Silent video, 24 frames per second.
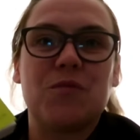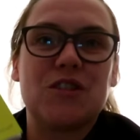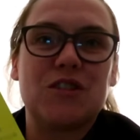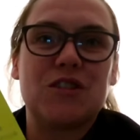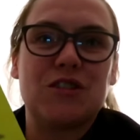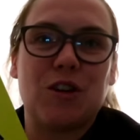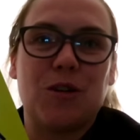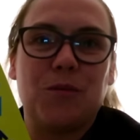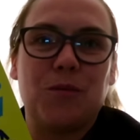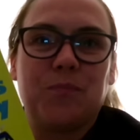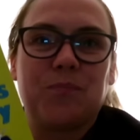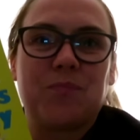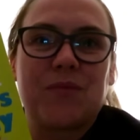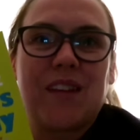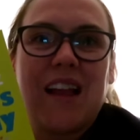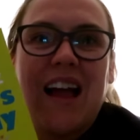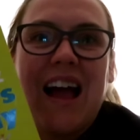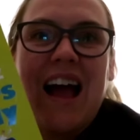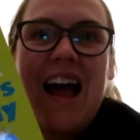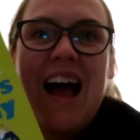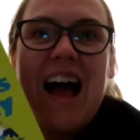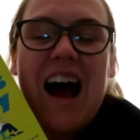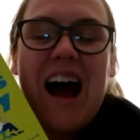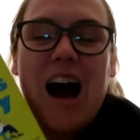So
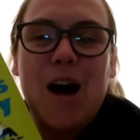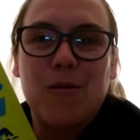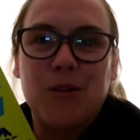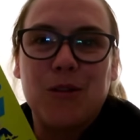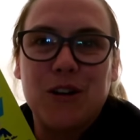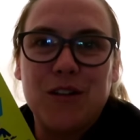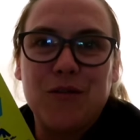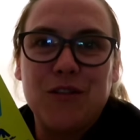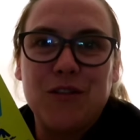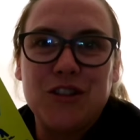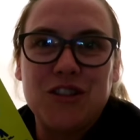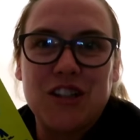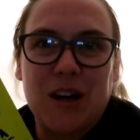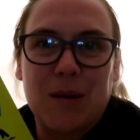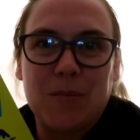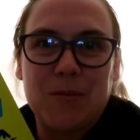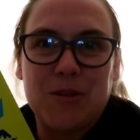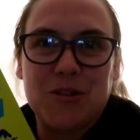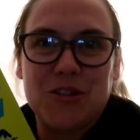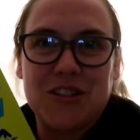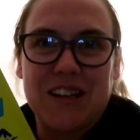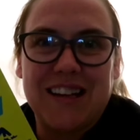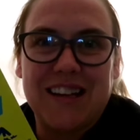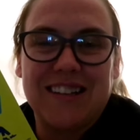only a few
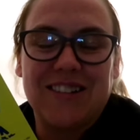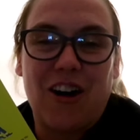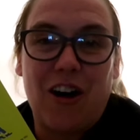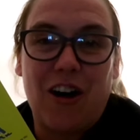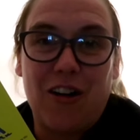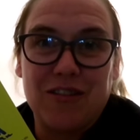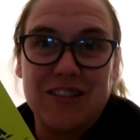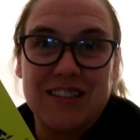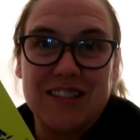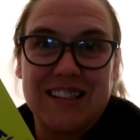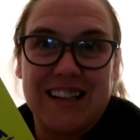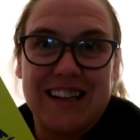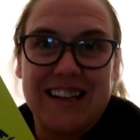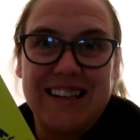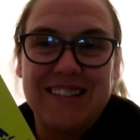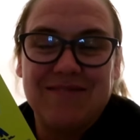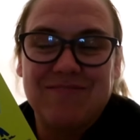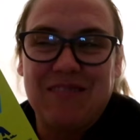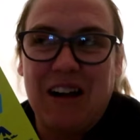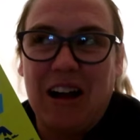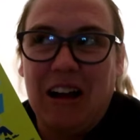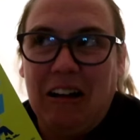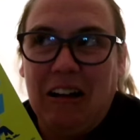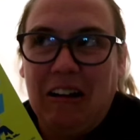chapters in, obviously,